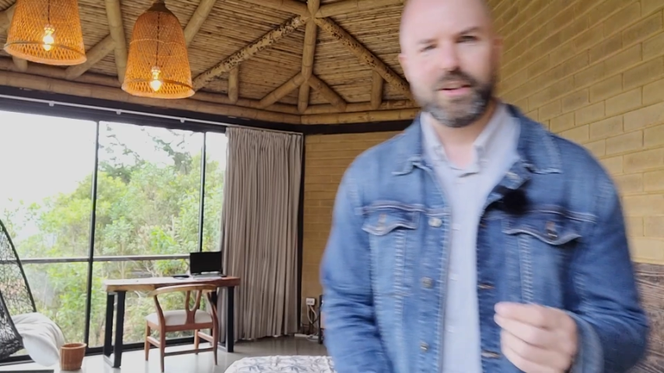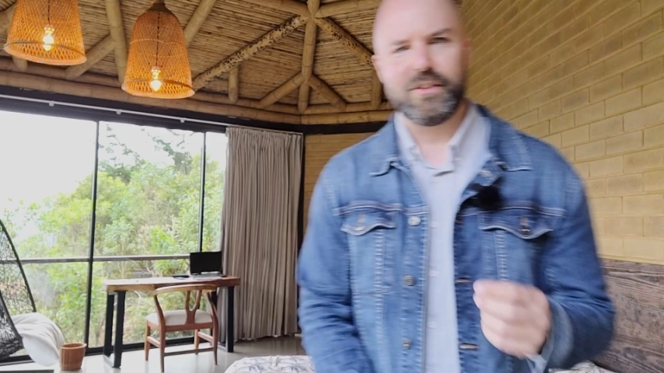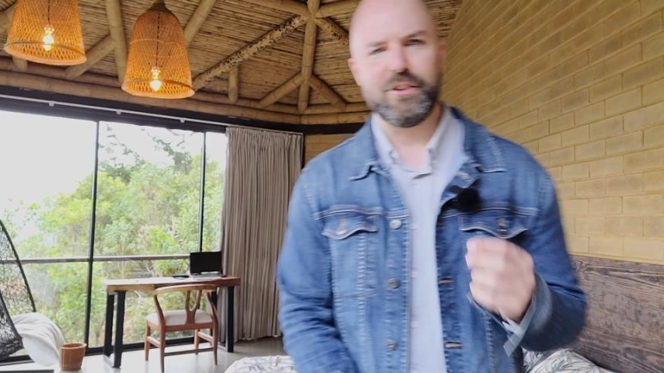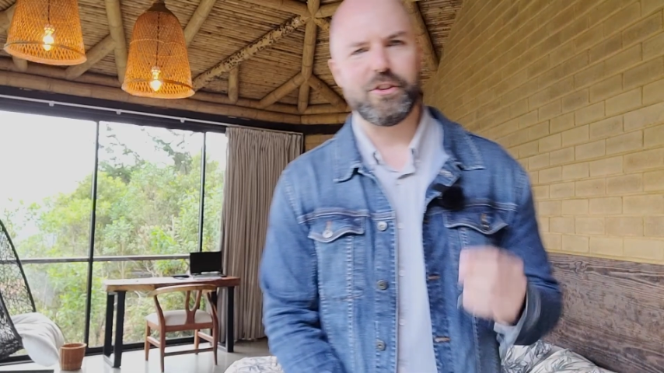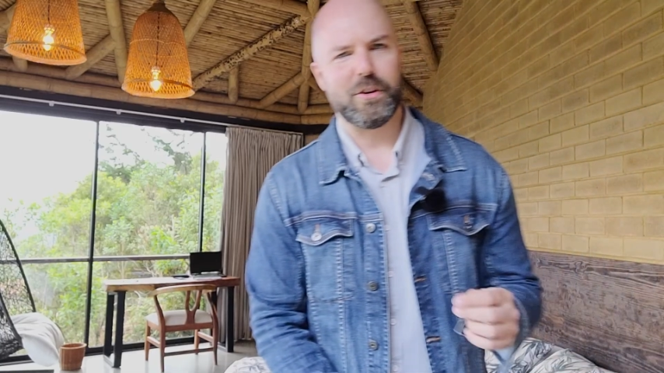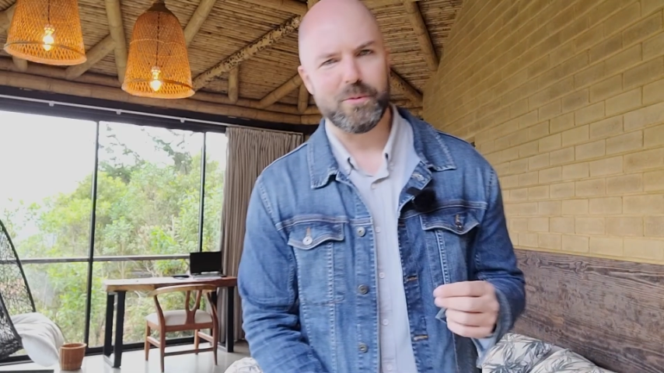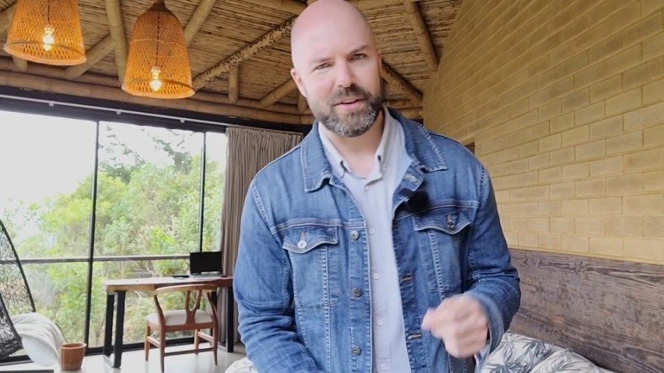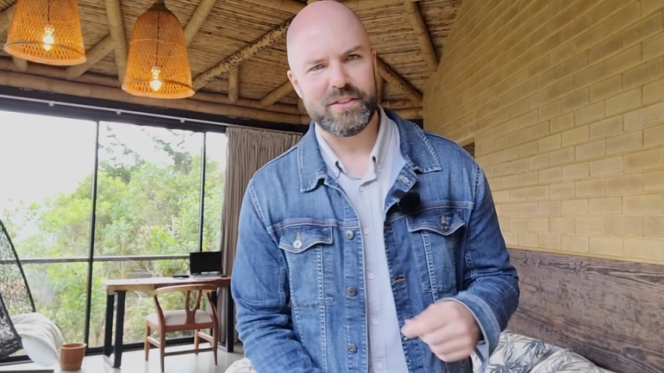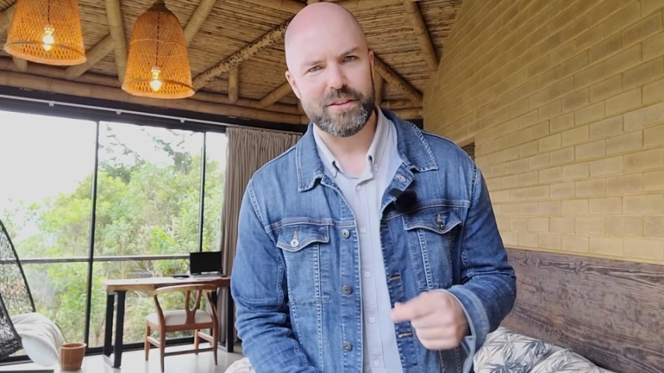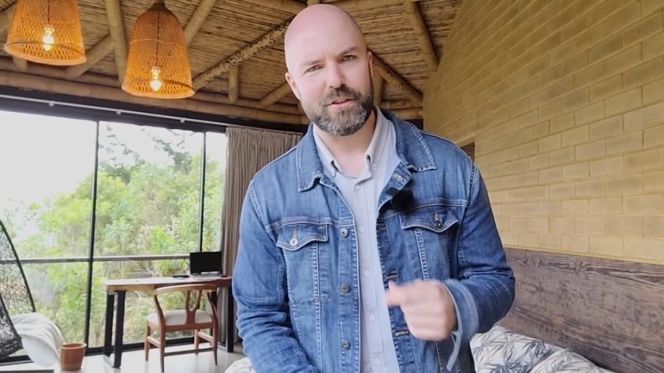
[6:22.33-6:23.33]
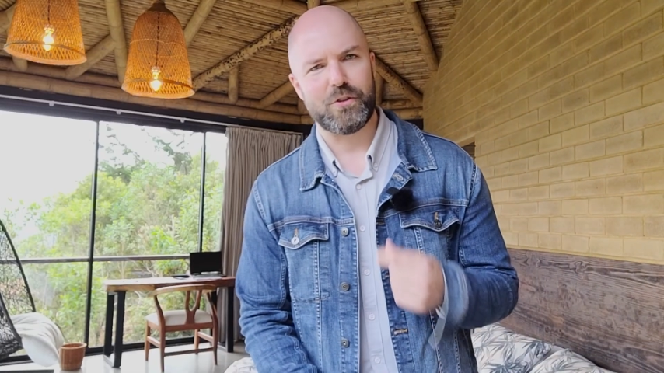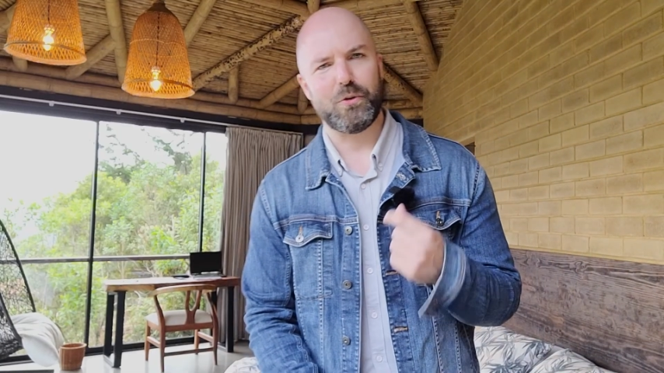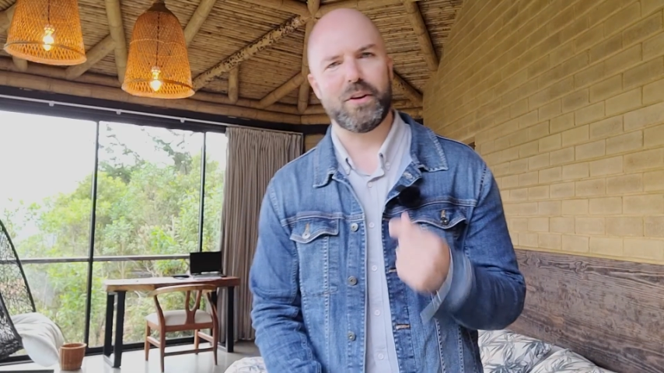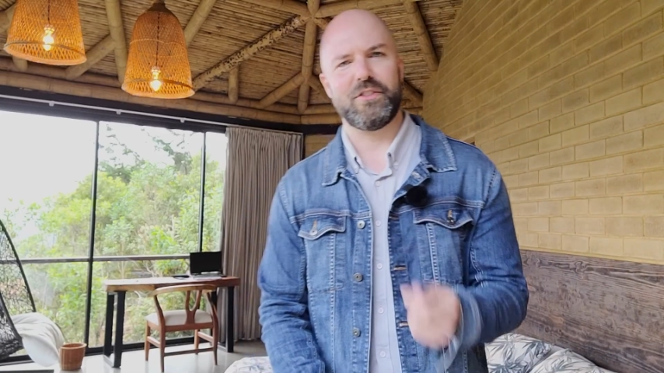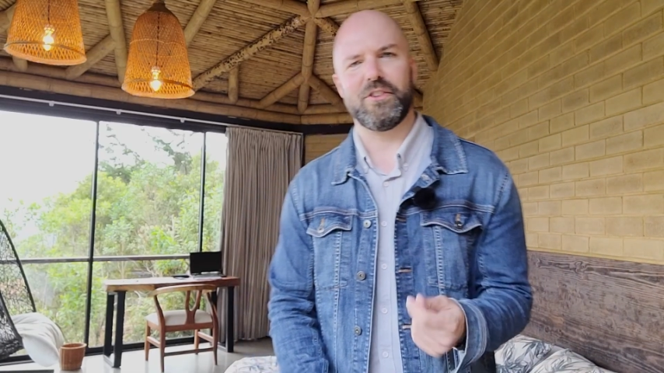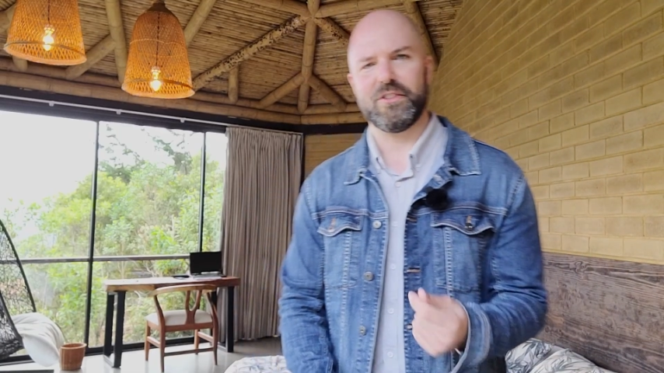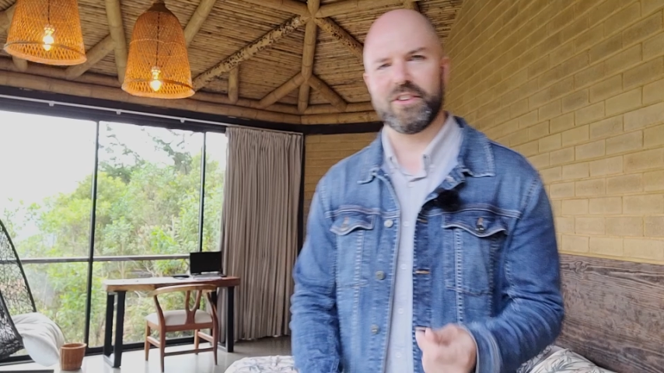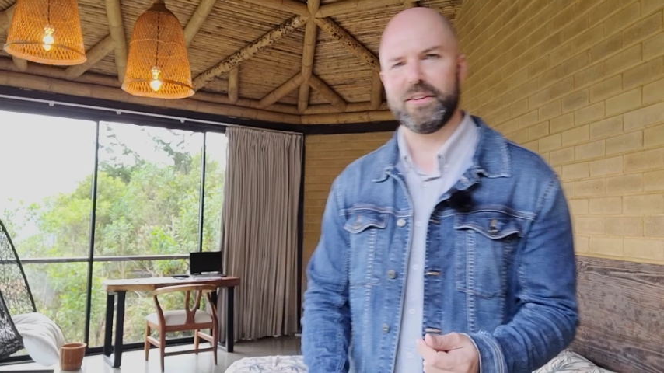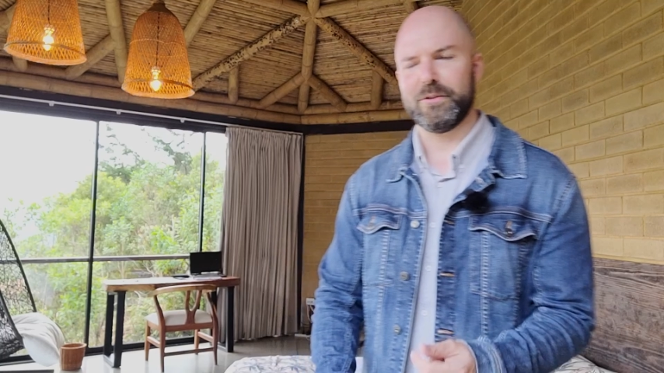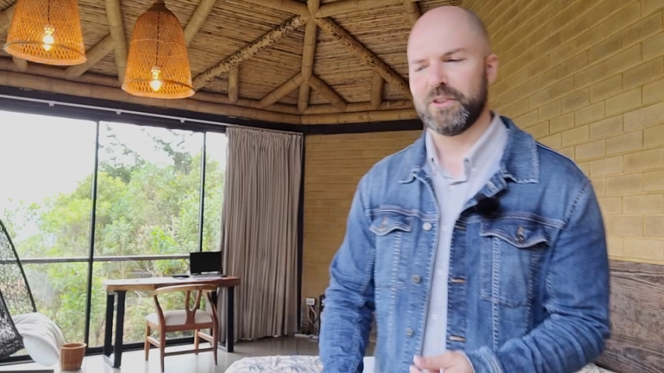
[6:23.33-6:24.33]
teaching our brains not to trust
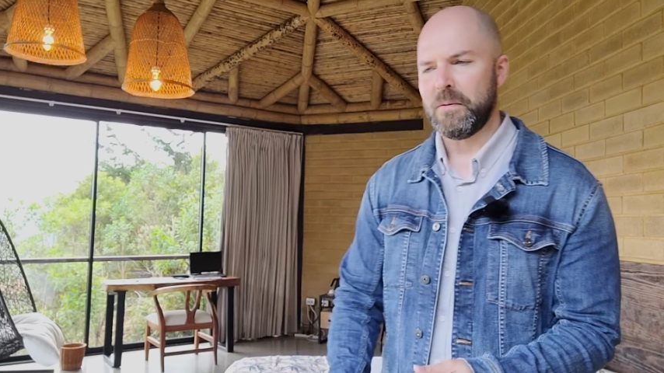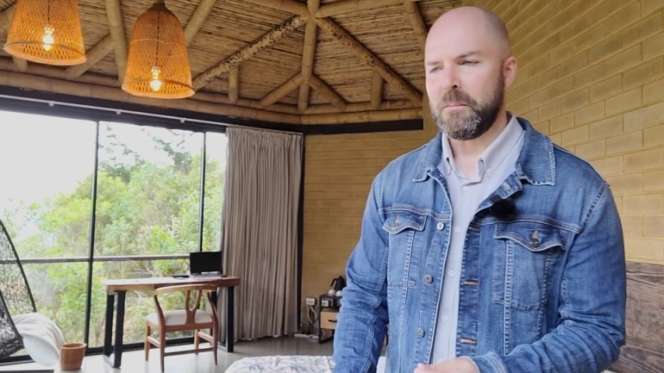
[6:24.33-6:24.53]
ourselves,